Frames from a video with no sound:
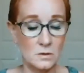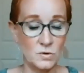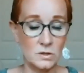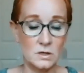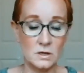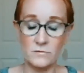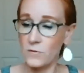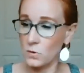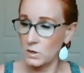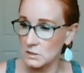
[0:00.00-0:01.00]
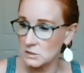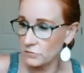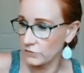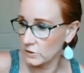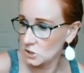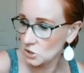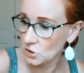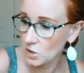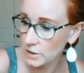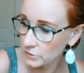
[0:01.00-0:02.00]
inability to focus or finish a
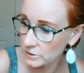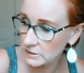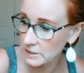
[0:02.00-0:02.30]
thought or a